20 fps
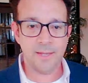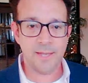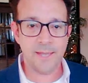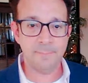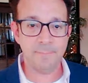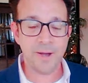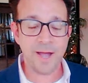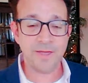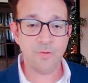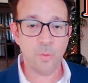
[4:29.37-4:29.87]

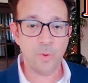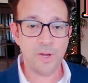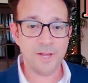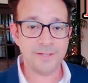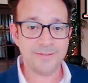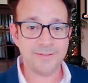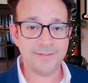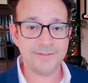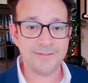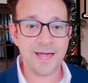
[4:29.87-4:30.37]
And by the way,
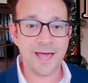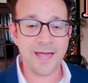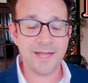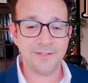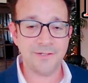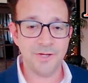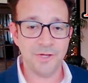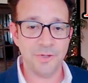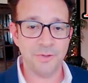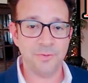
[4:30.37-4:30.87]
as a
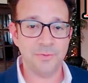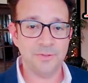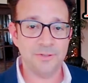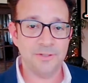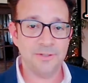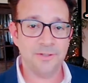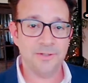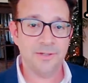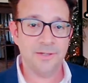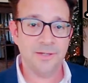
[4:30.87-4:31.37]
side note,
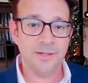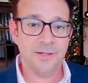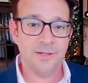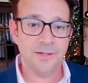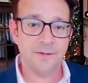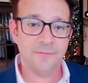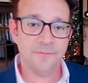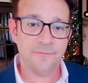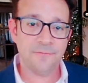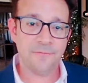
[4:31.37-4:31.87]

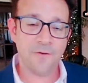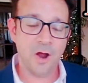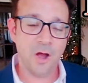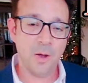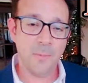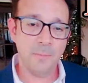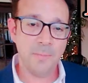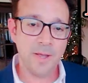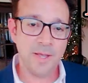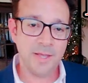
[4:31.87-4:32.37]

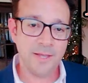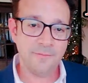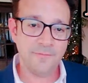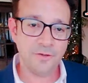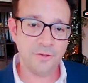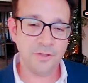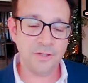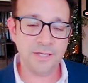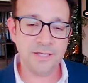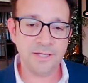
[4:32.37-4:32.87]
if
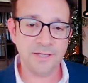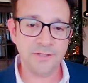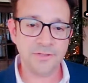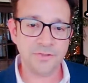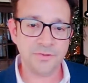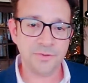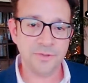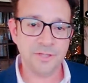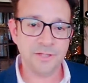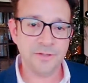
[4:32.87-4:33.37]
you look at
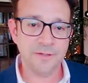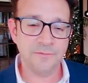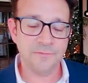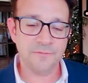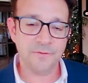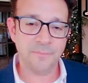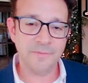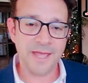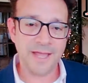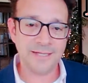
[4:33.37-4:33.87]
history,
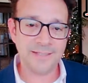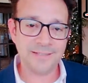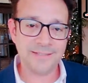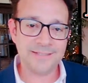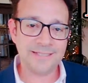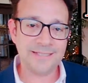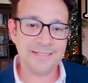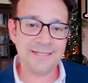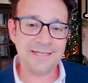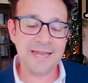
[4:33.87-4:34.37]
from
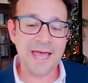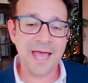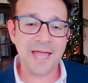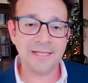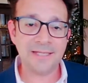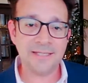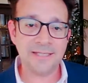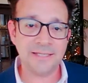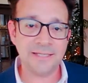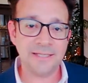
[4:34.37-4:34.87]

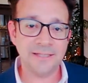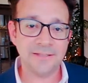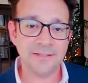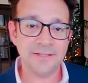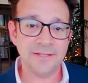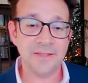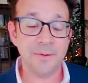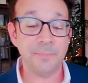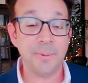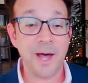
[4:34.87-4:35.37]
1990
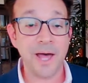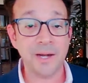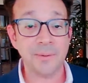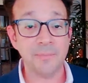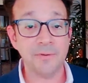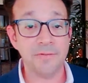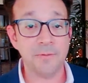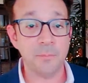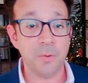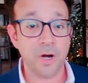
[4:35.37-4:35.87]
to the
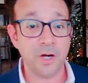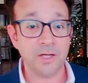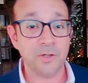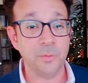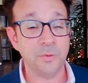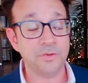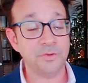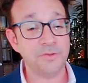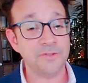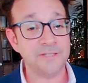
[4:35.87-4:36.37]
bottom of the
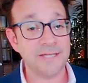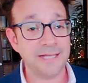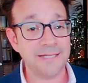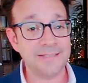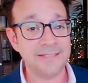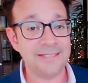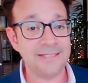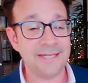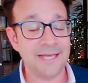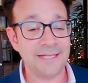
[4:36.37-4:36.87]
market, which was
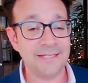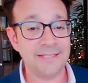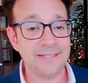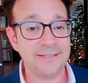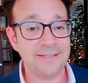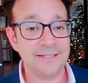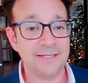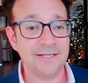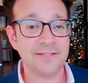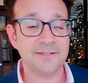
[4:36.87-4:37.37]

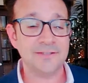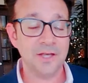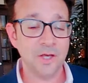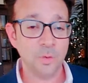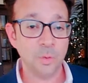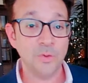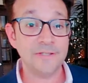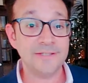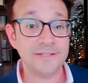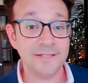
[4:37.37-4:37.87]
1996,
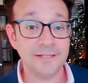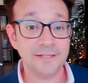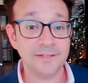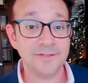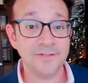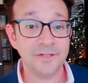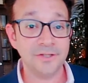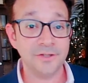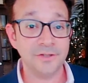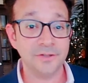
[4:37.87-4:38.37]
was
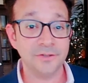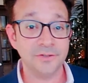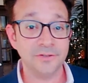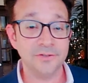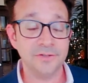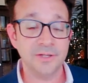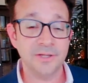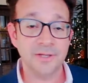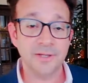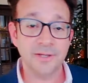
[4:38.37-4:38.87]
6 years.